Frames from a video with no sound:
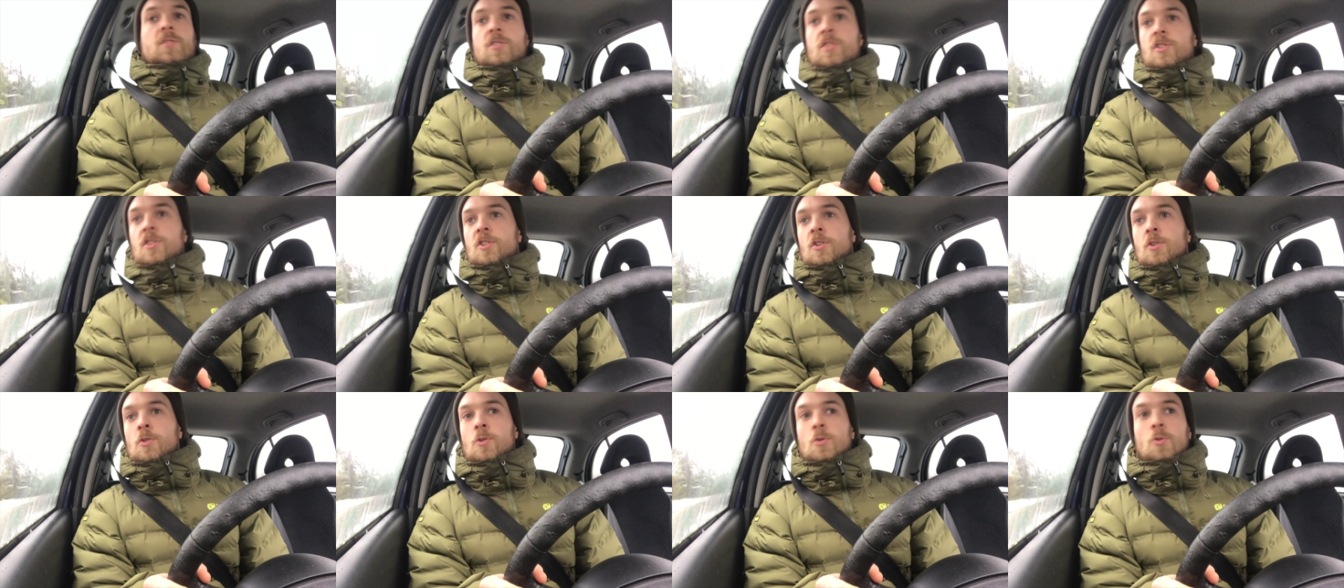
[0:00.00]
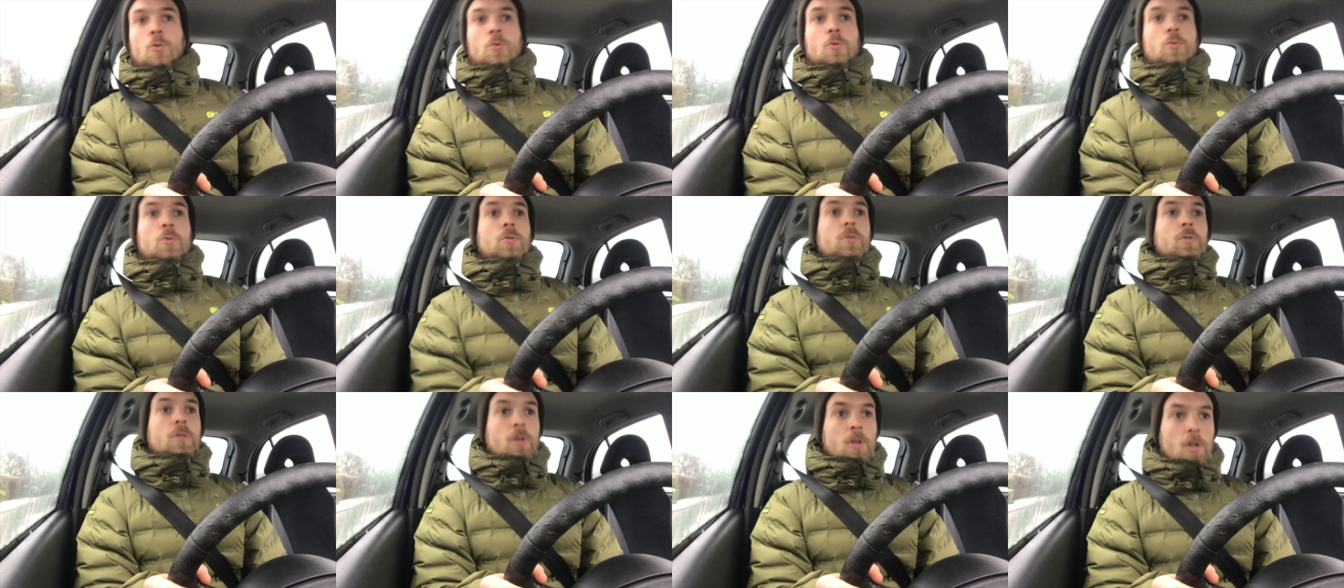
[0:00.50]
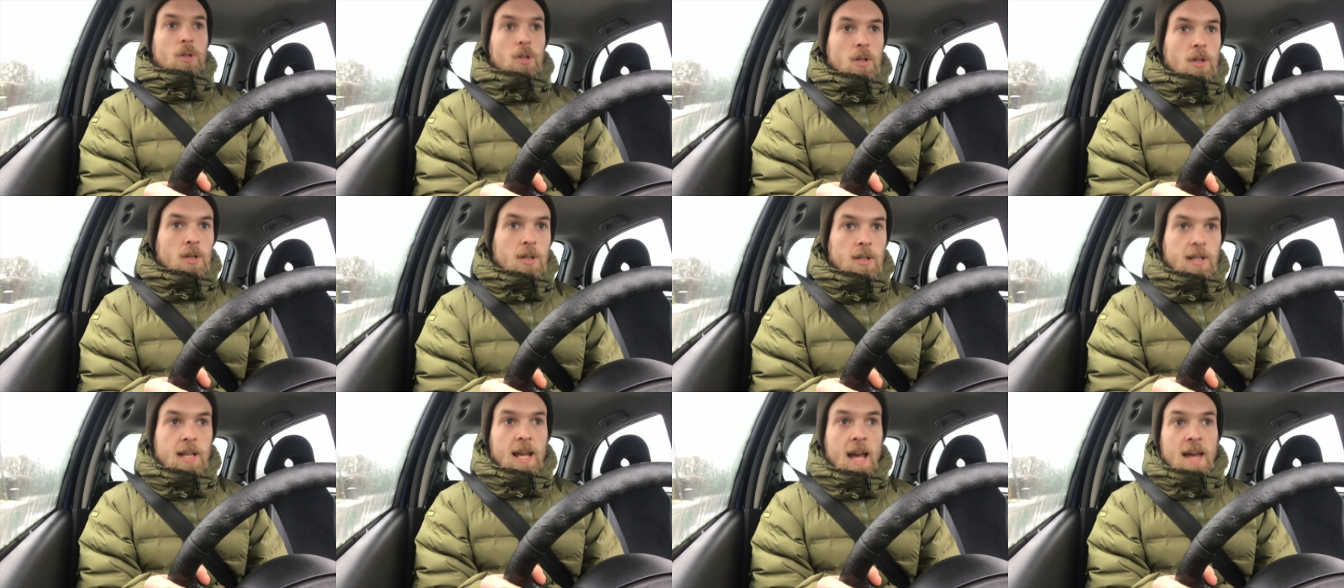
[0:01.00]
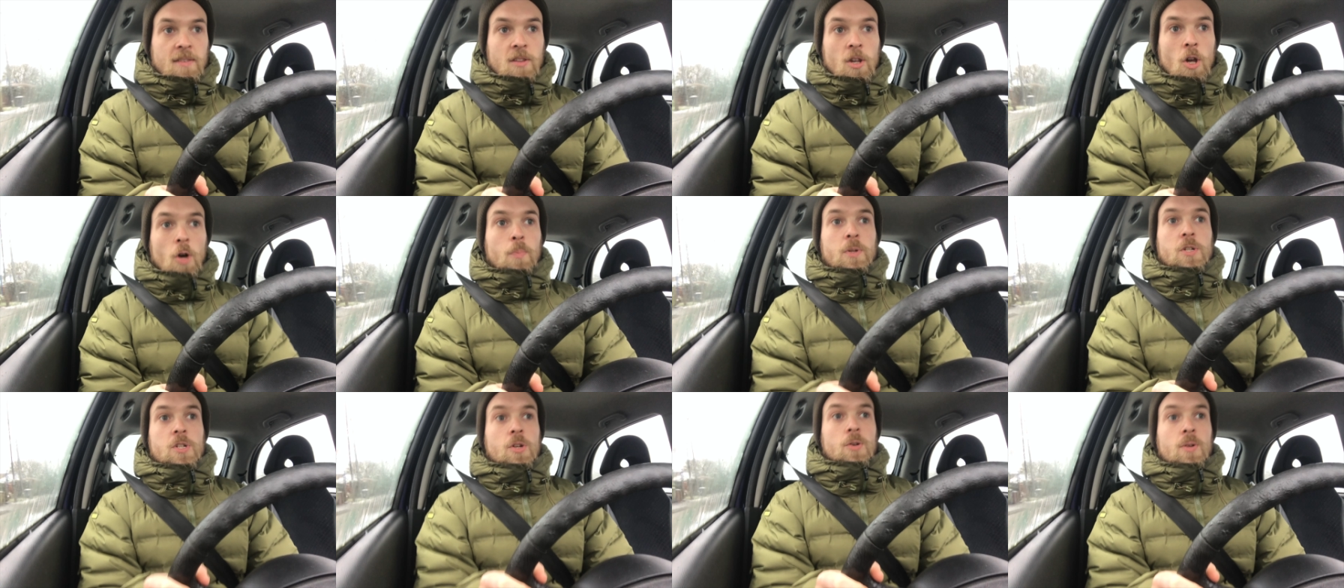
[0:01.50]
to get the
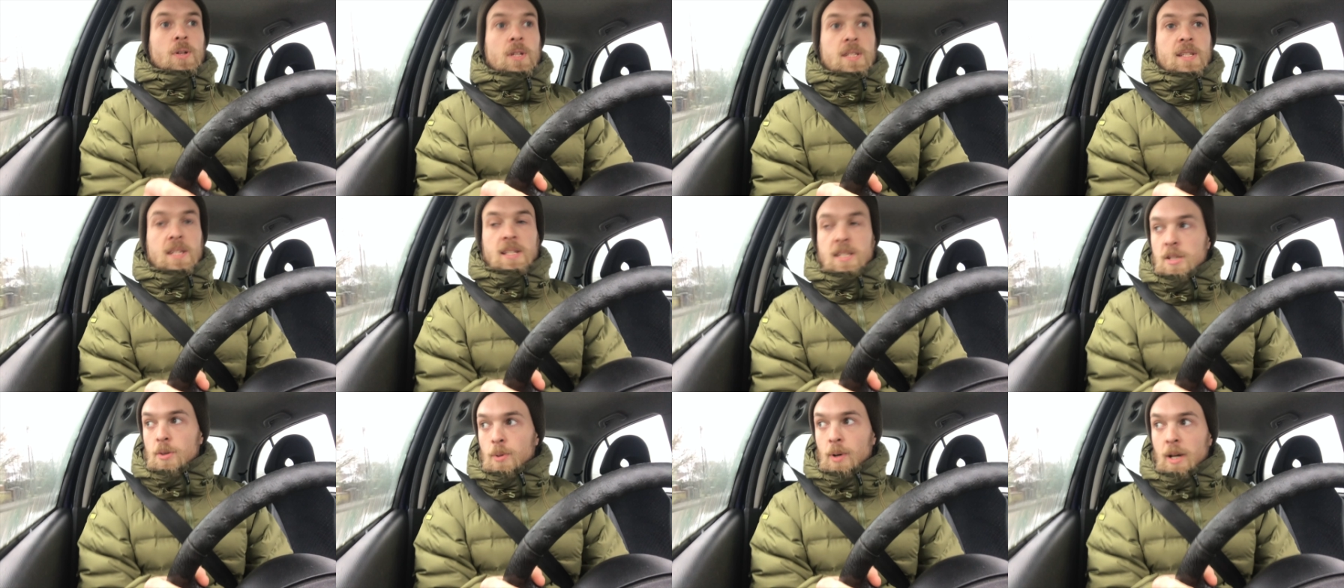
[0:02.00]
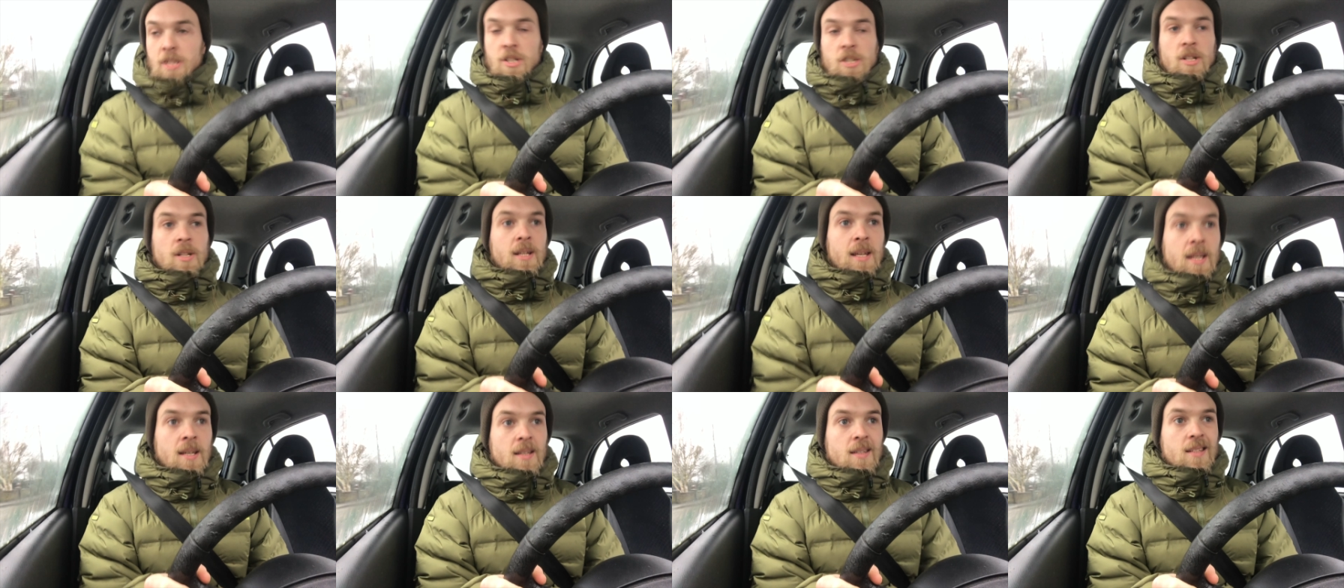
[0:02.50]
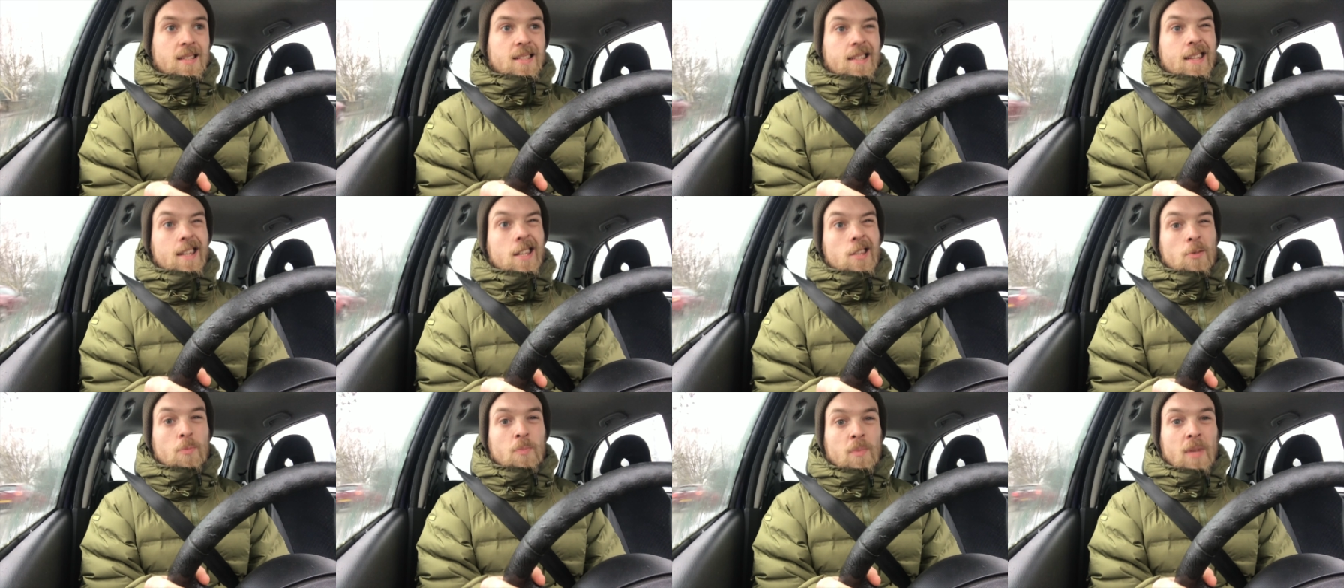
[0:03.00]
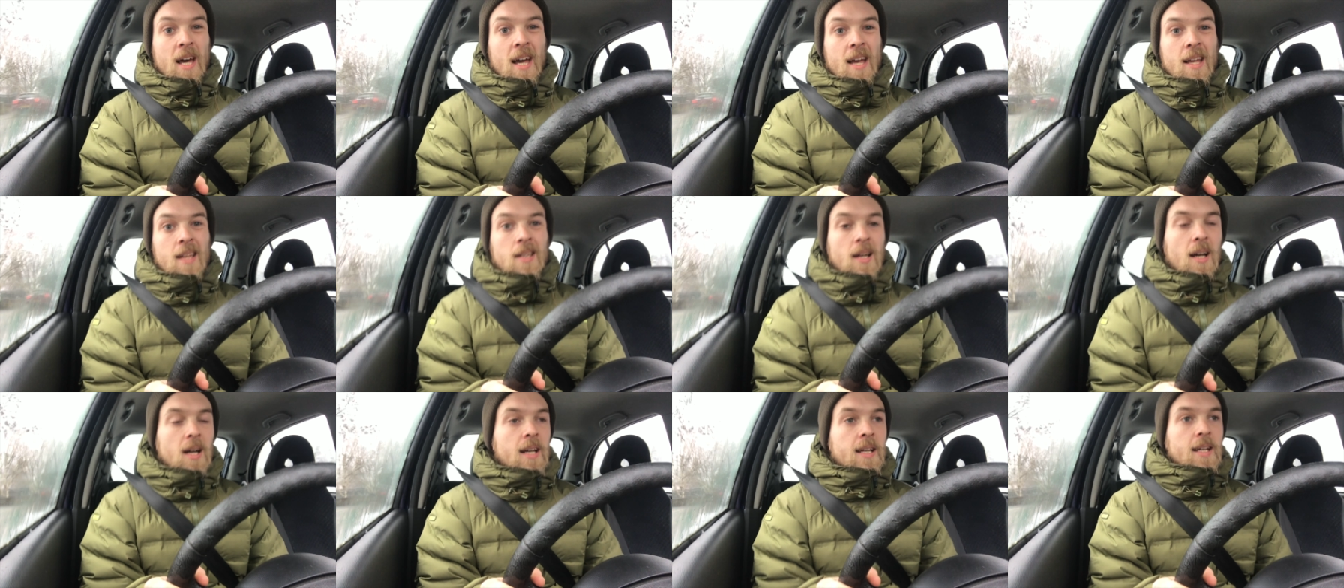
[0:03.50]
opportunity to actually see them
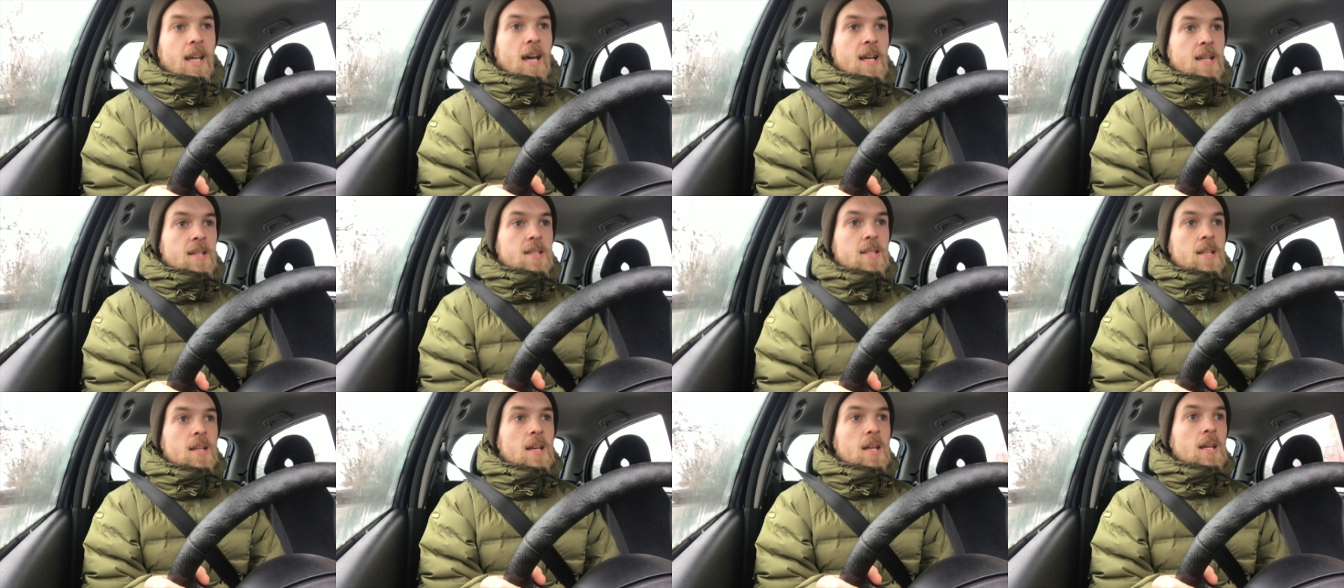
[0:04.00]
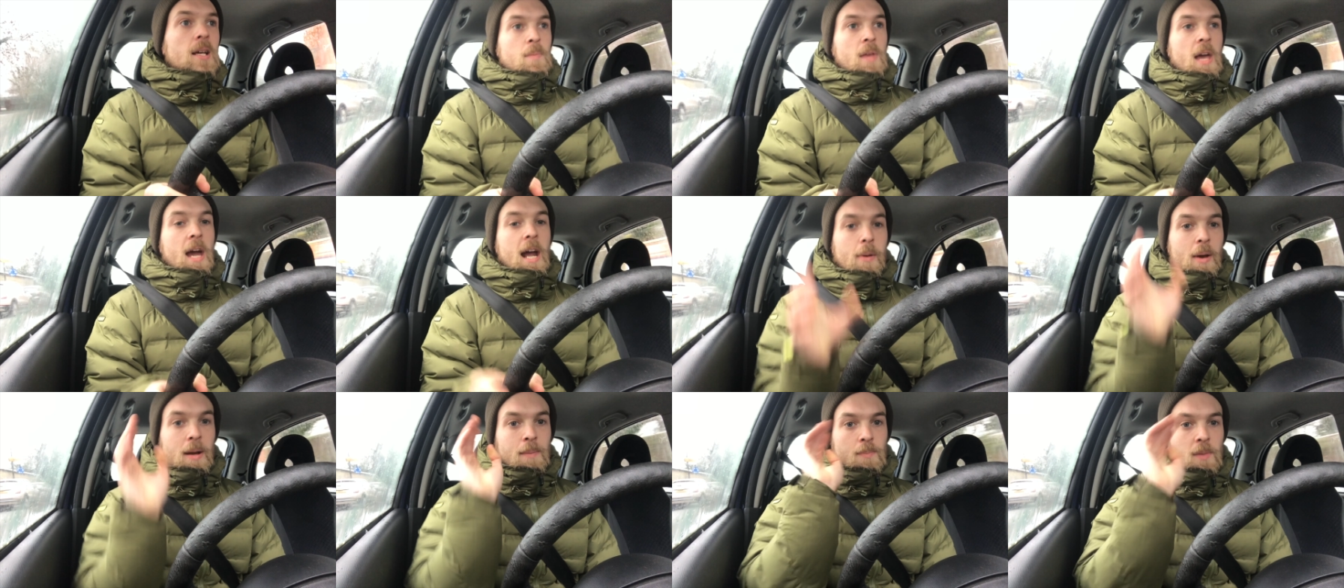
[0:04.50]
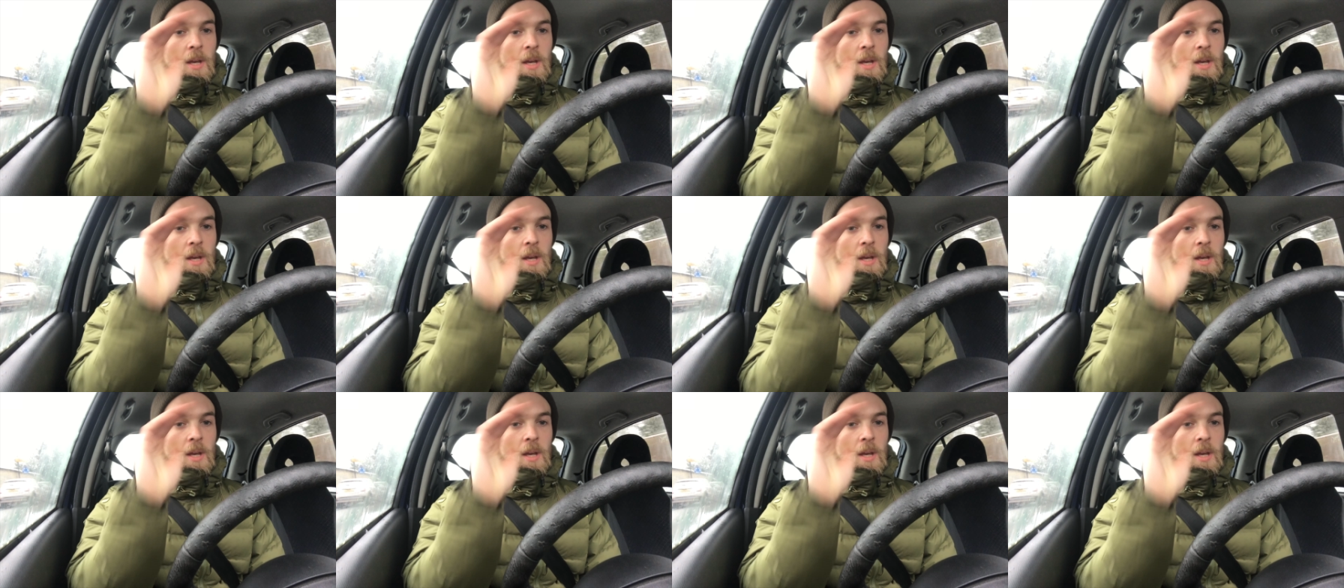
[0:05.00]
there, I guess. Anyway,